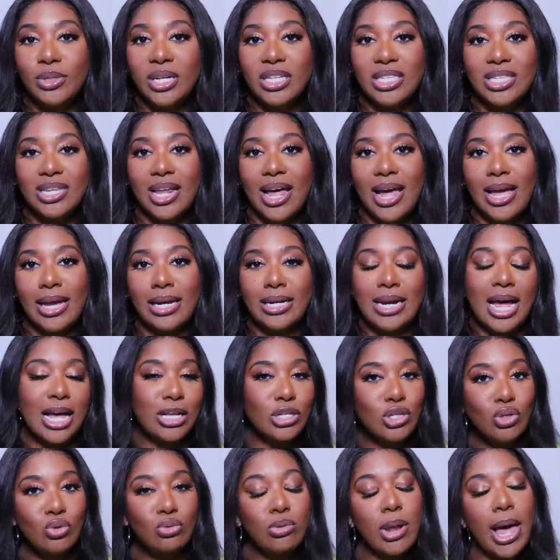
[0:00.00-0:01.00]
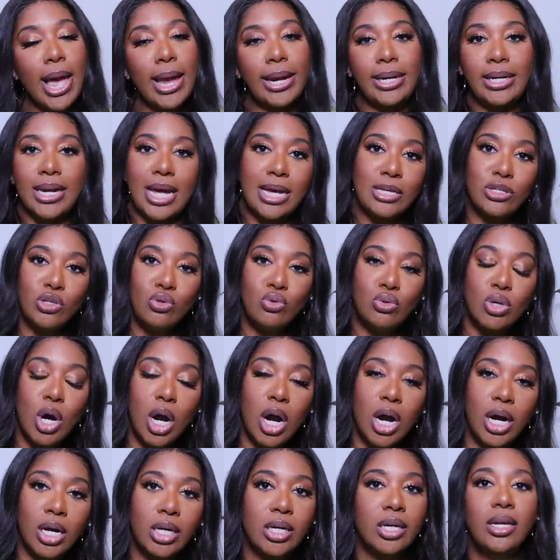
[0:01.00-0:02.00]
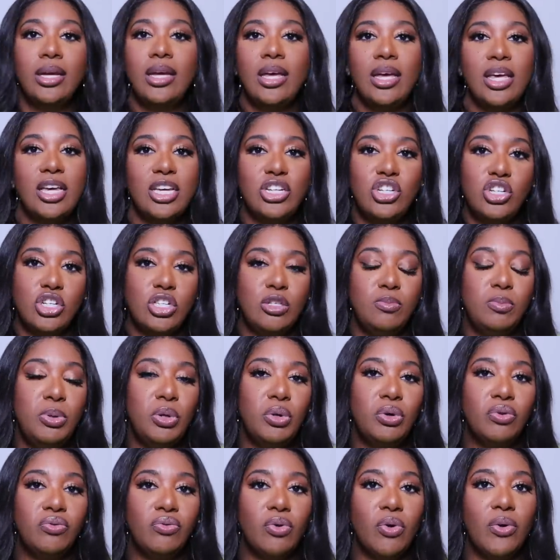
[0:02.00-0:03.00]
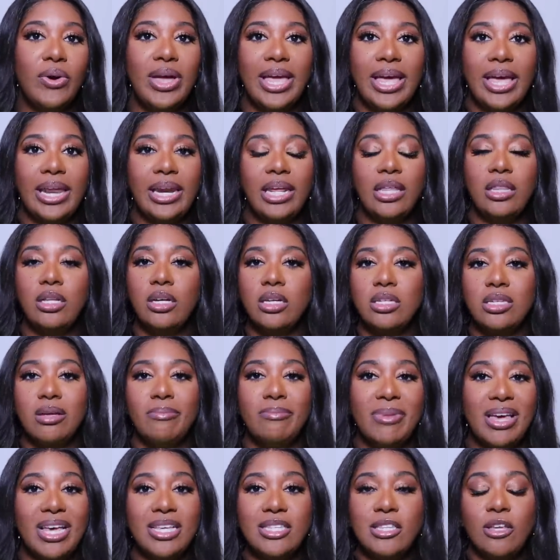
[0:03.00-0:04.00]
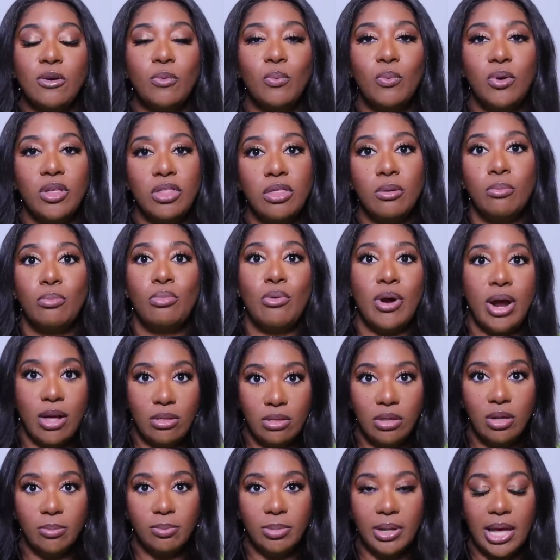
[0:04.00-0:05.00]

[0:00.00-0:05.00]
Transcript: It's like not too light, not too dark, it's just beautiful and it looks amazing with brown lip